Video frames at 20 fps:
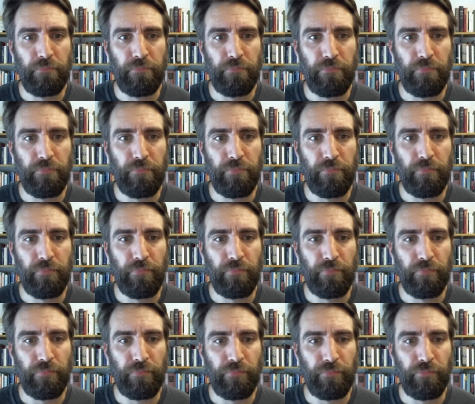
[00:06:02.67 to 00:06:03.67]

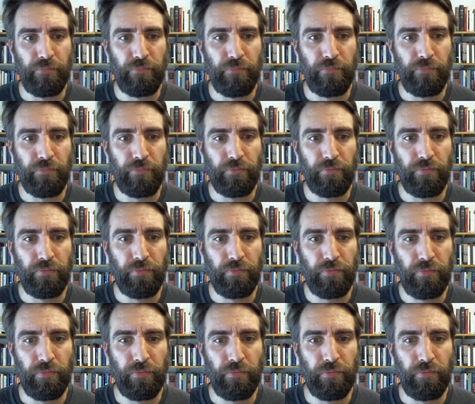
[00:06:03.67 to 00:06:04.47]
Nothing is said.